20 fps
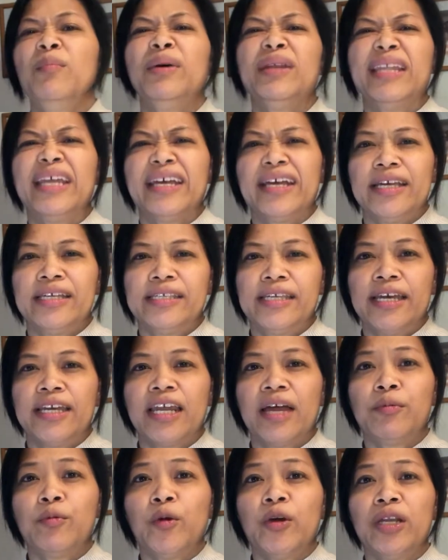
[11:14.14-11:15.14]
But like I said,
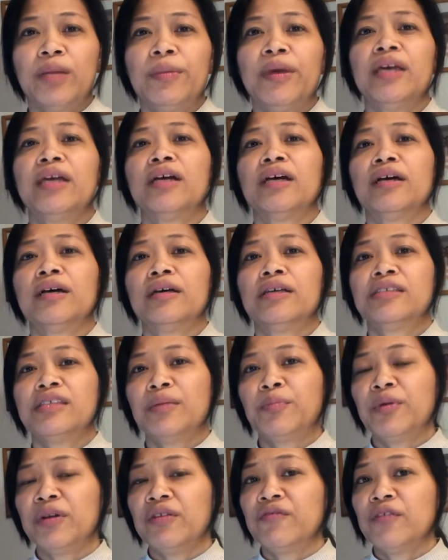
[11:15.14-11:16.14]
I'm going to make a
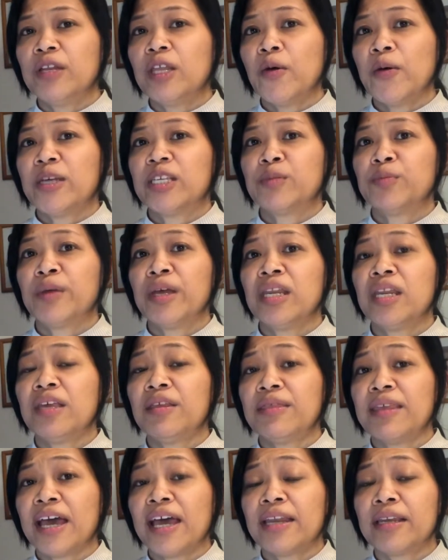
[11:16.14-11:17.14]
separate video explaining
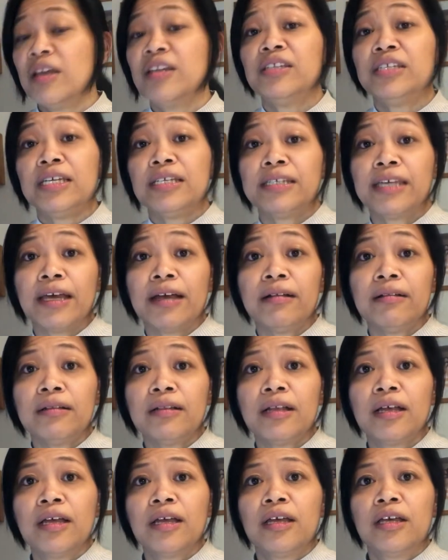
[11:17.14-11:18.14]
that in
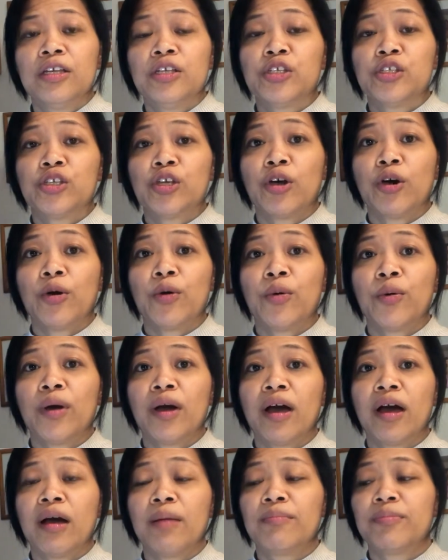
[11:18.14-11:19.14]
detail, so
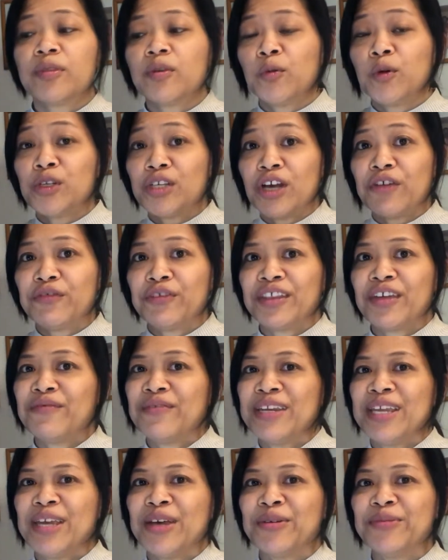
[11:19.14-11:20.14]
watch out for that
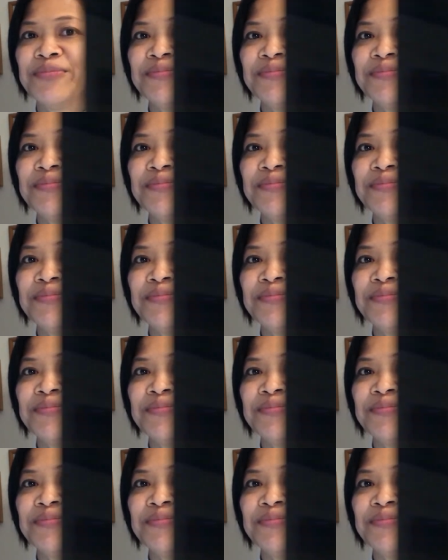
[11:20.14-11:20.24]
video.